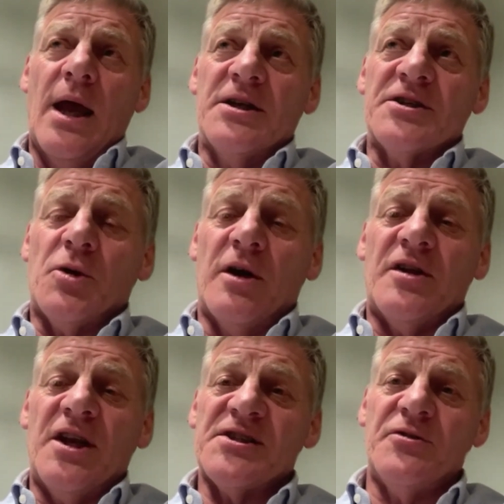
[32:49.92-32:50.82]
So over the
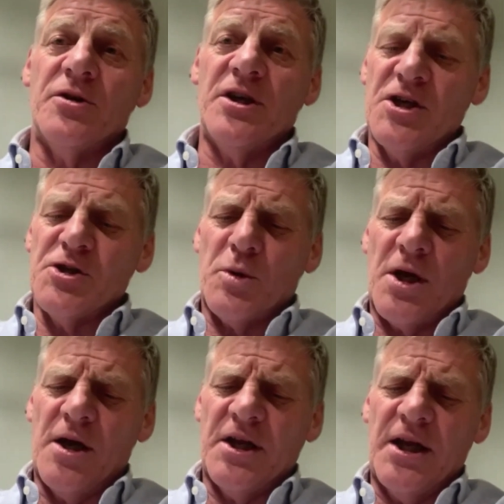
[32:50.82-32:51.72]
next few years, we're
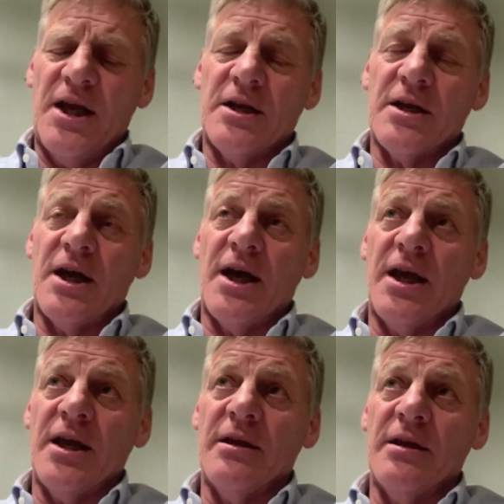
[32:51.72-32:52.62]
going to get
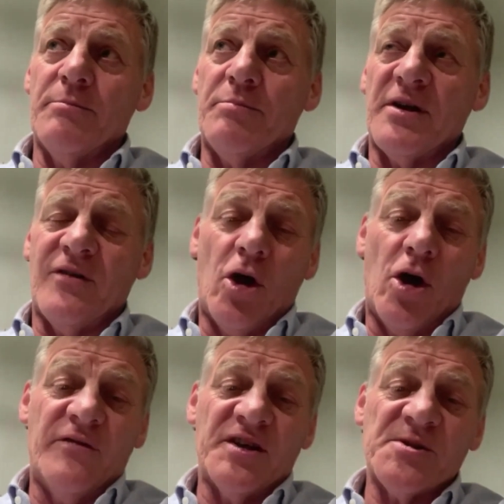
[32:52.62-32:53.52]
a bit of a
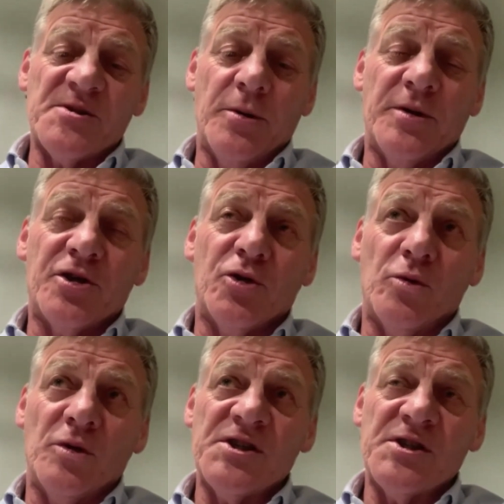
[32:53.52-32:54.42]
live experiment in
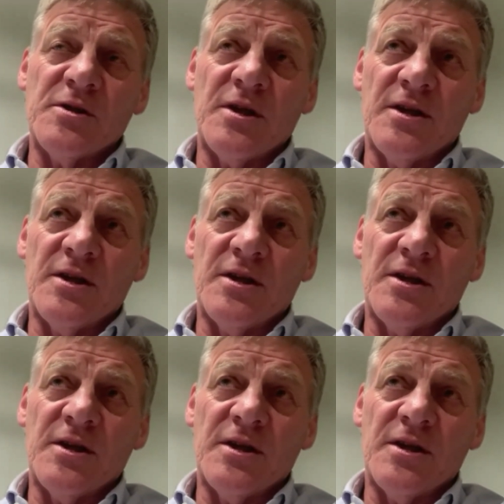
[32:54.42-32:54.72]
all this.